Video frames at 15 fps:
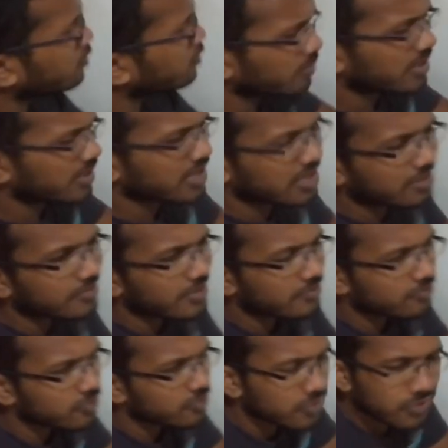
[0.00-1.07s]
omega, what
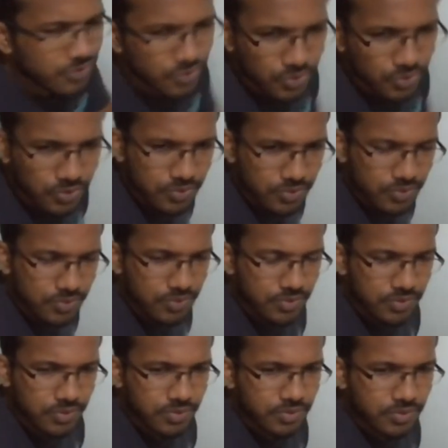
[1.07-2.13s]
would you do?
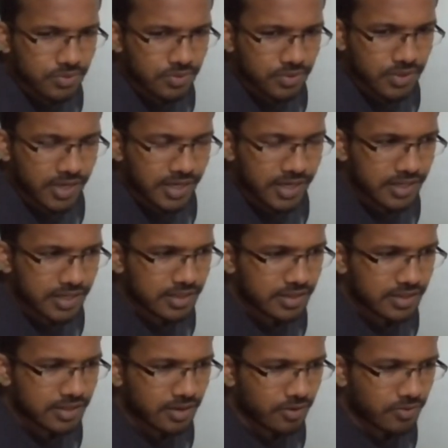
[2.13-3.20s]
Right?
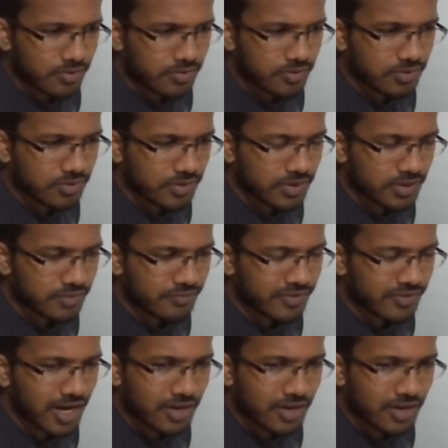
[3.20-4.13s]
We are